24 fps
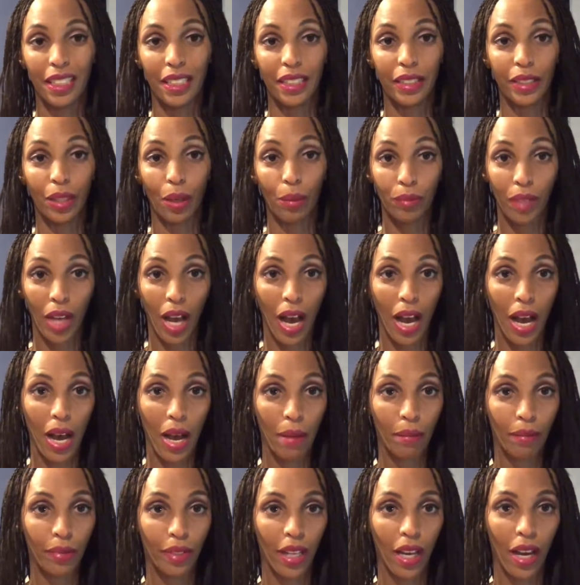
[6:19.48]

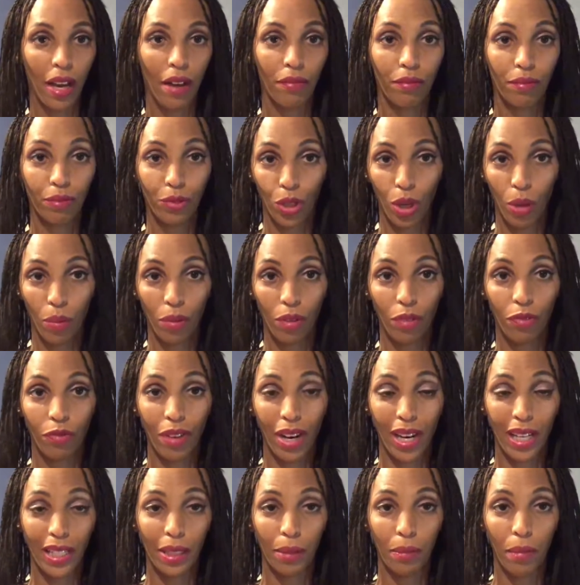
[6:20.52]
sometimes they have trouble
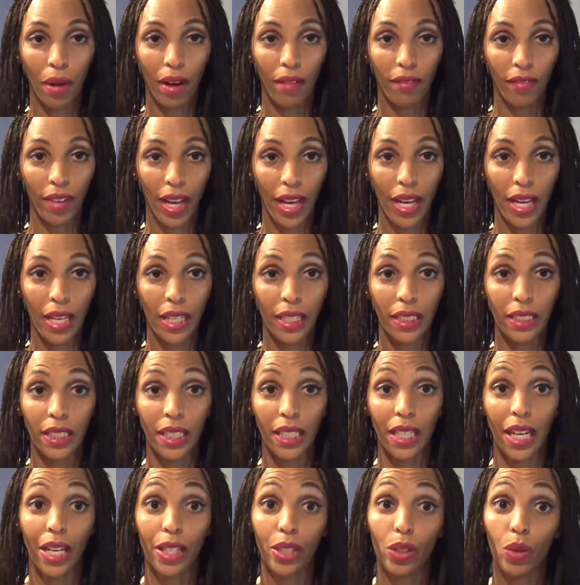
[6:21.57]
finding my veins
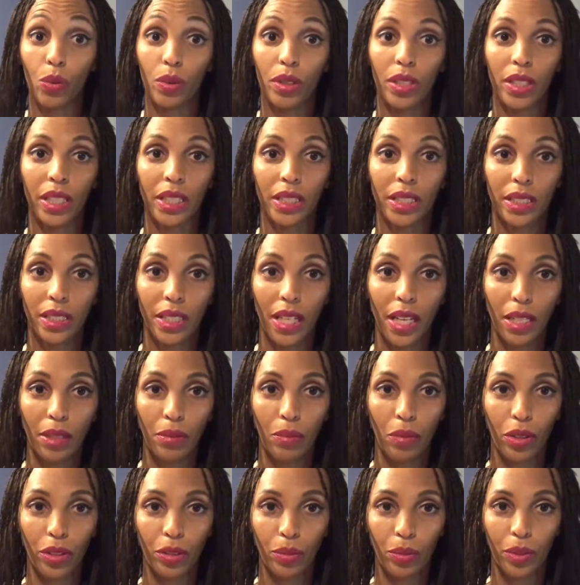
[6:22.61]
and I don't want to get sticked
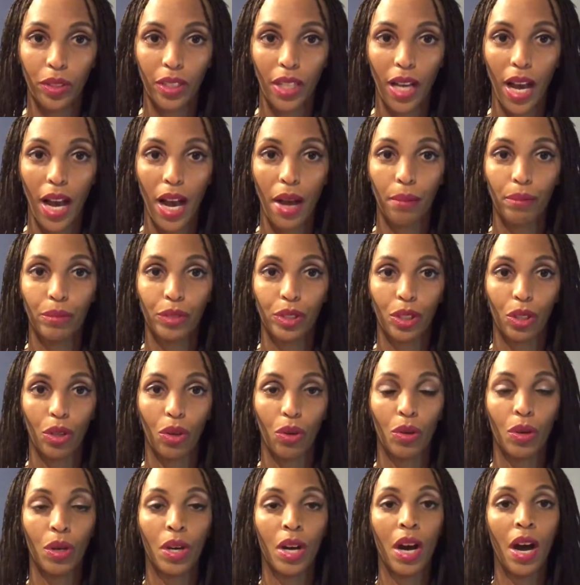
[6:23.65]
multiple times.
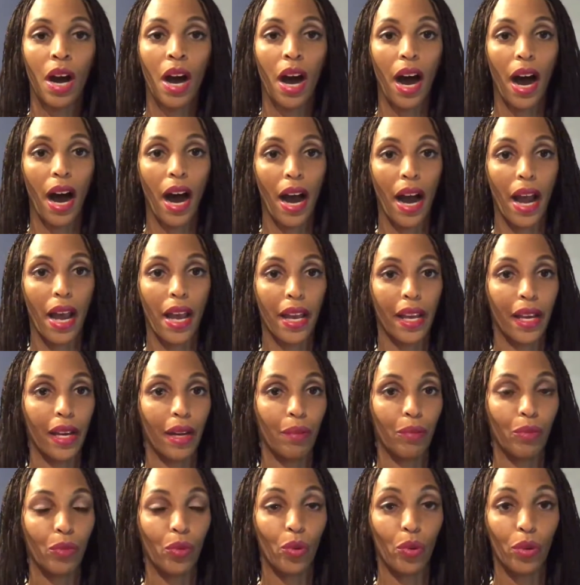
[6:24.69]
So I
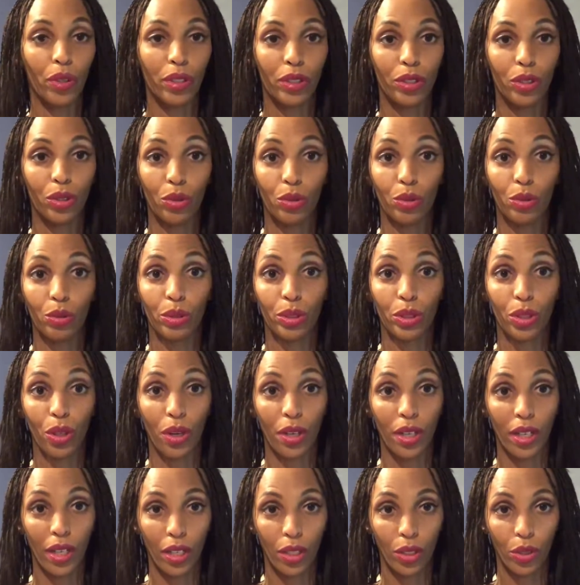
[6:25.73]
am going to
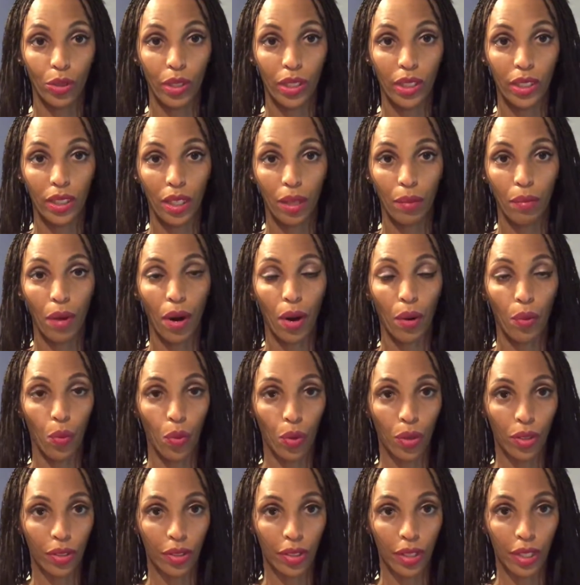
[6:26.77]
start increasing my
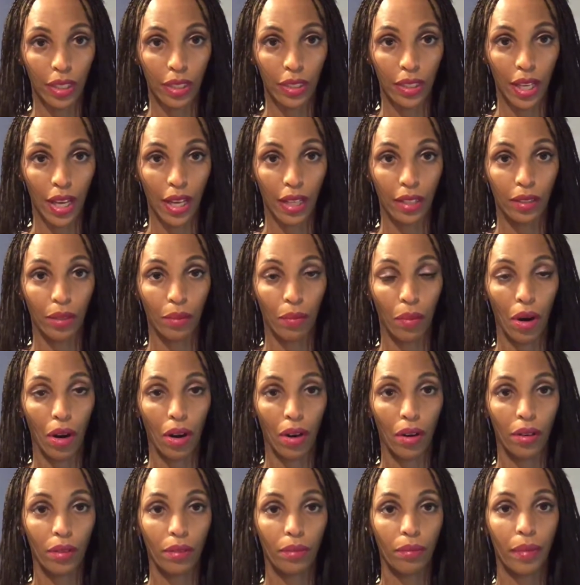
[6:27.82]
water intake
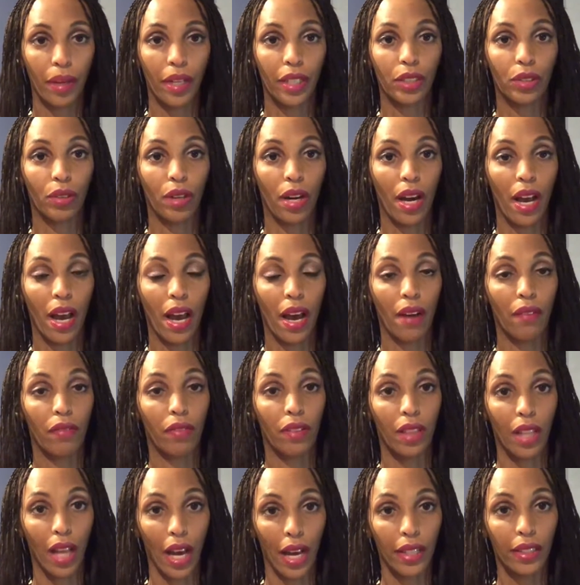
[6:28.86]
tomorrow. Make sure I have
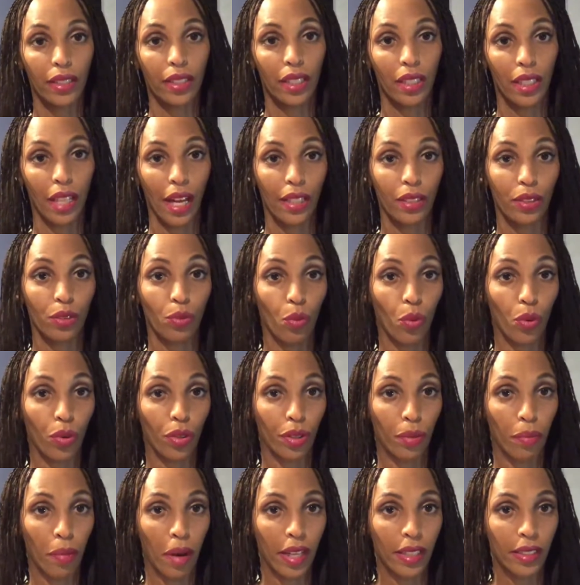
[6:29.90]
lots and lots of water
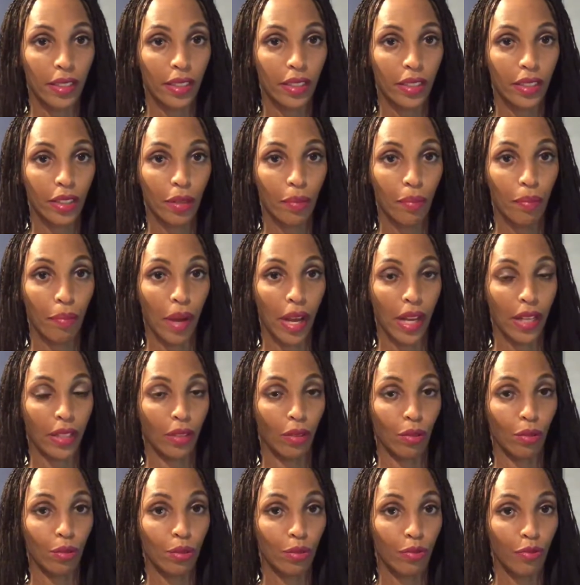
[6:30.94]
in my system. Make
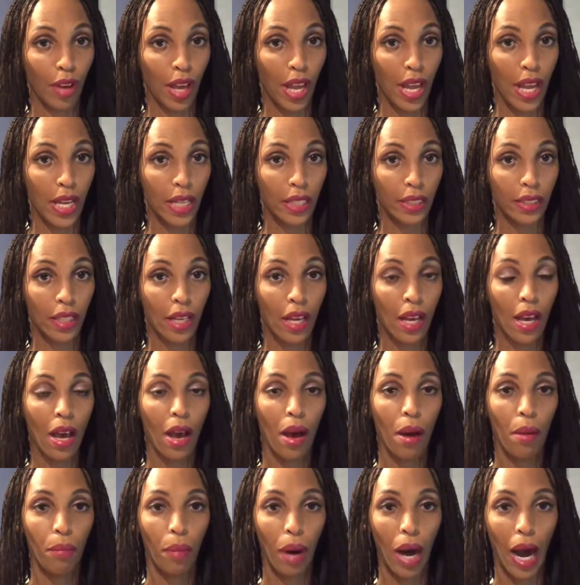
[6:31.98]
those veins
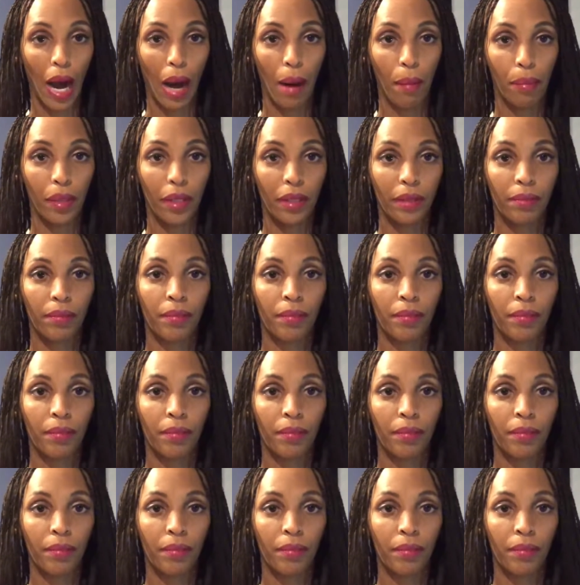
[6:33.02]
pop.